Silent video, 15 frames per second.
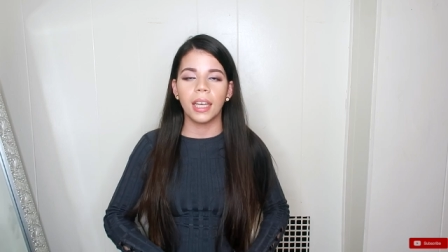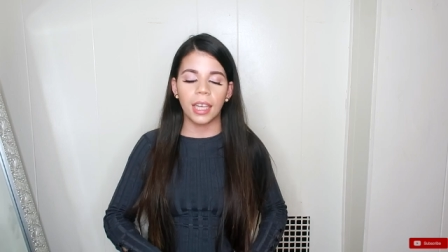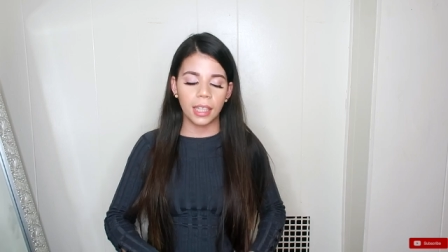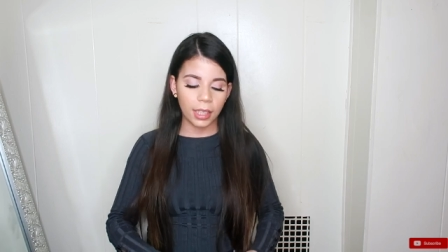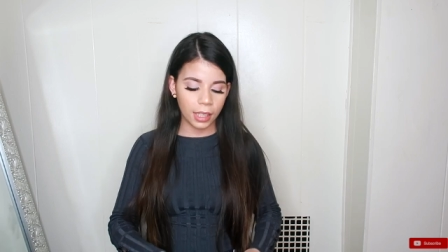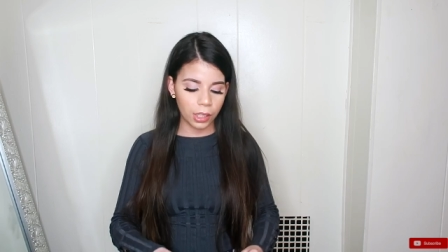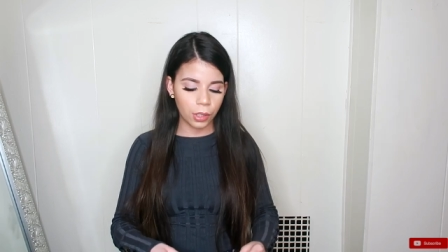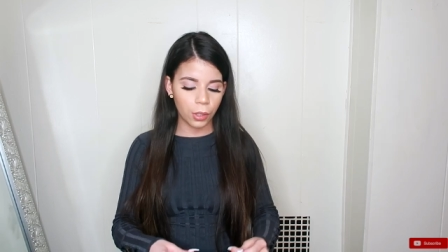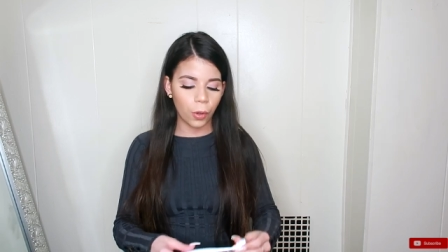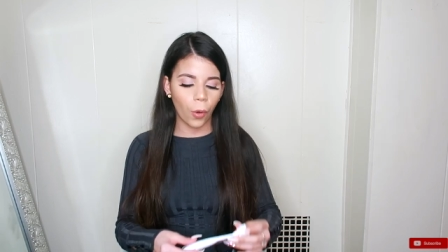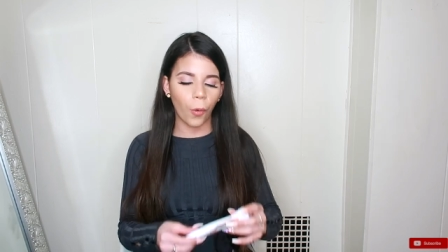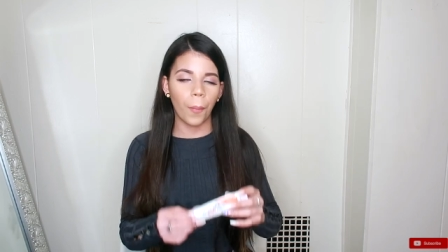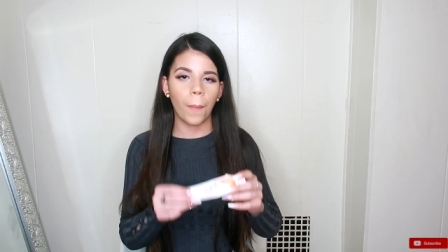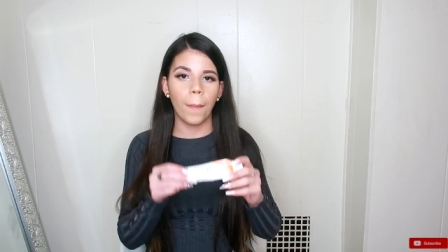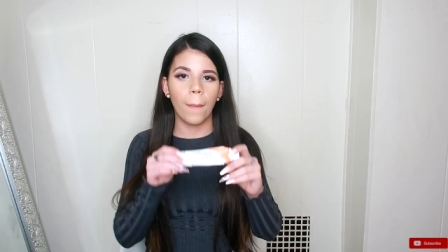and then you
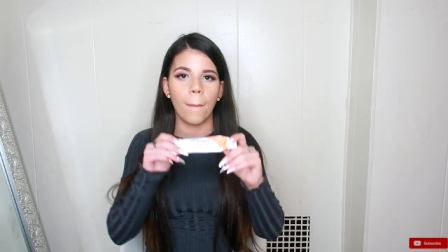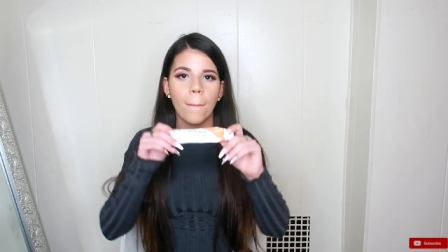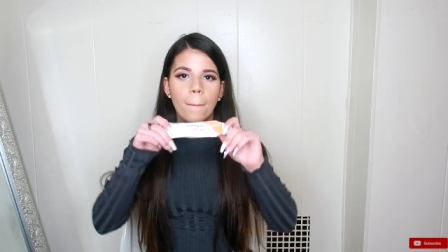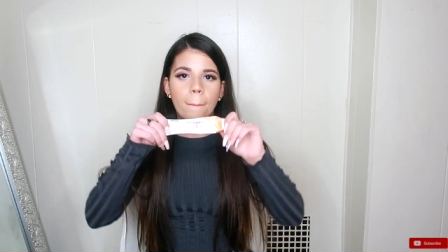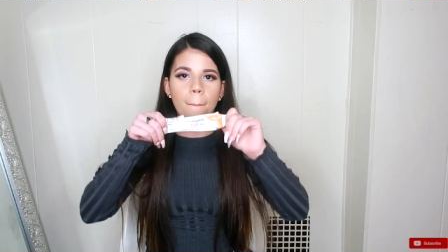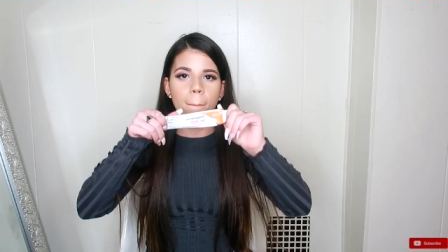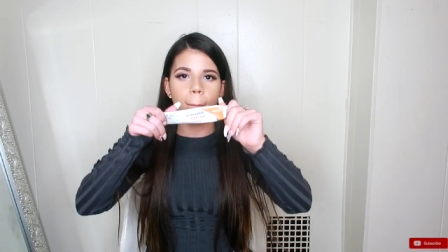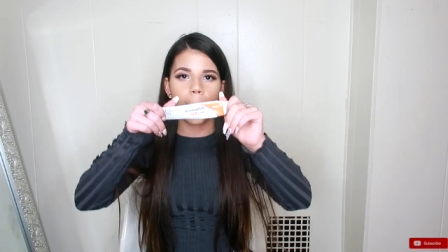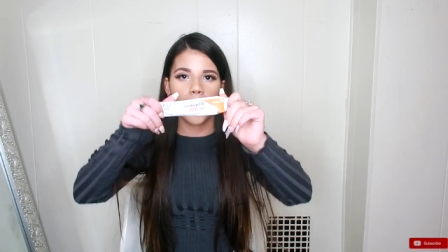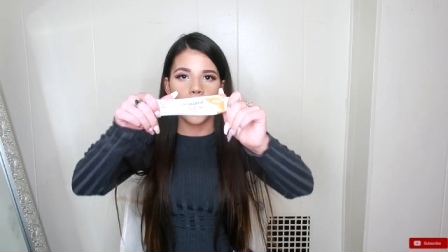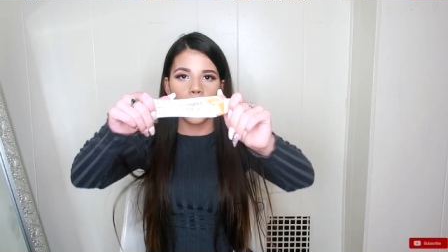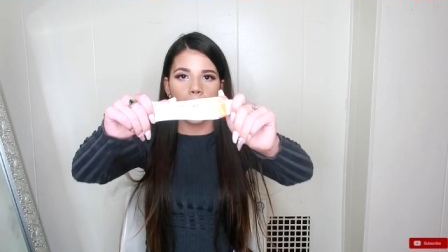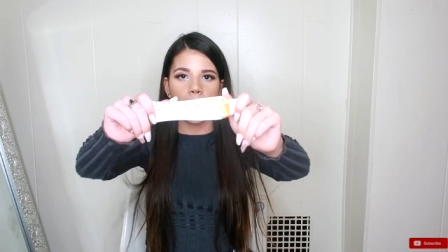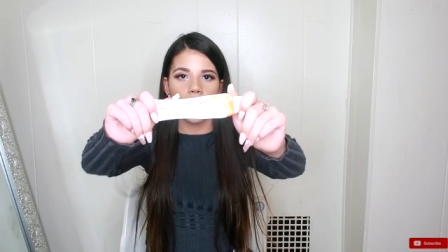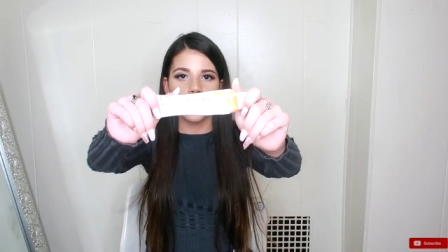go
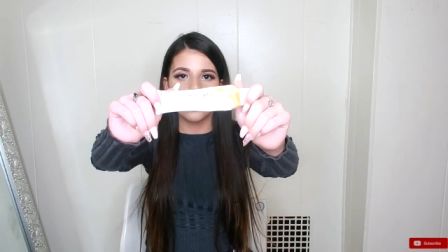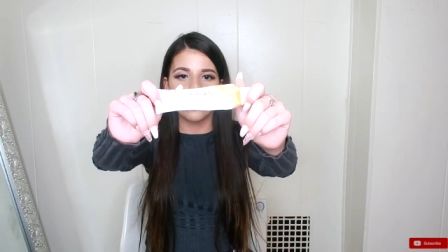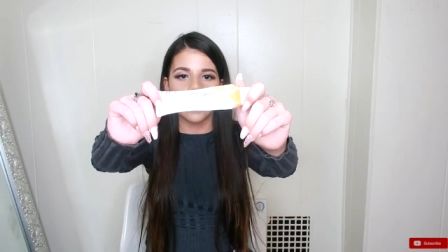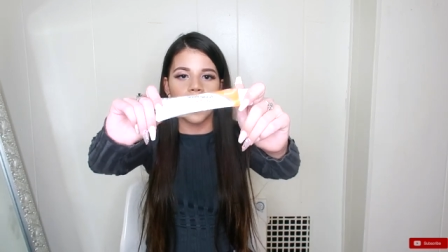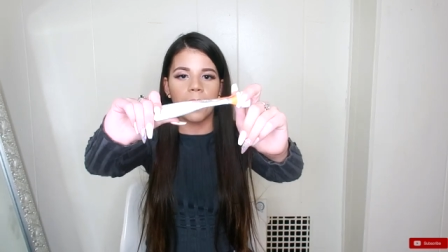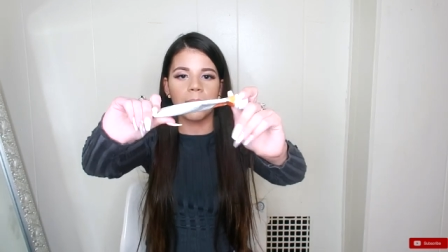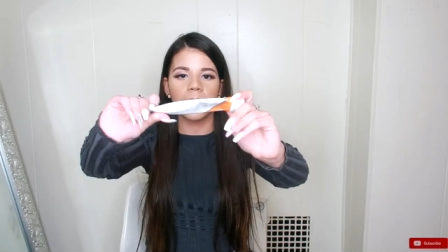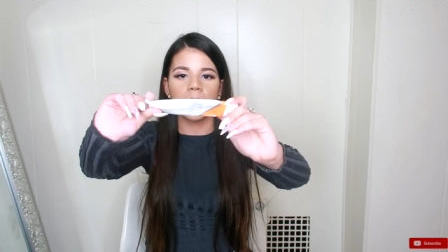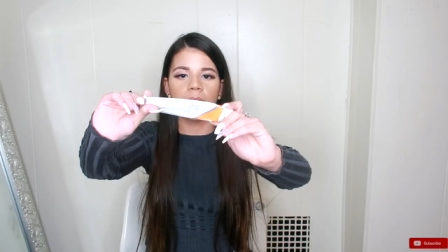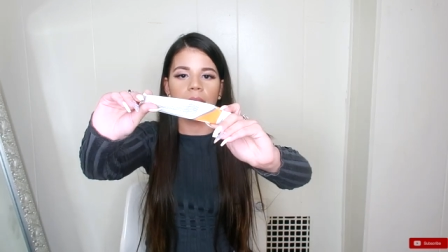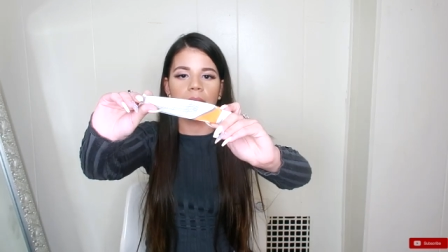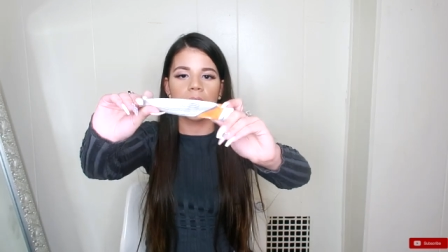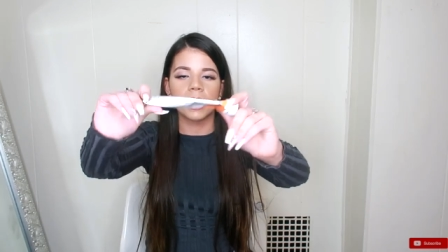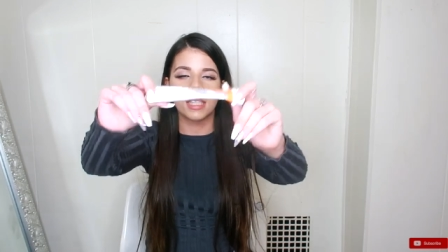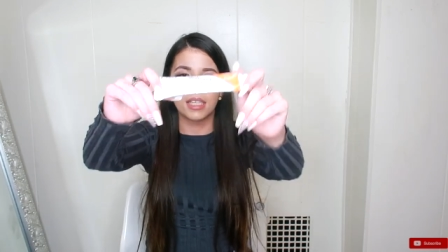grab
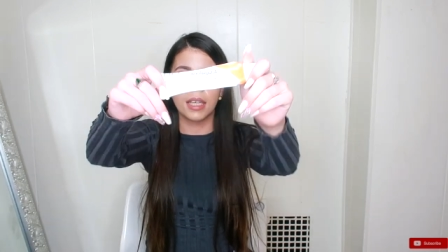this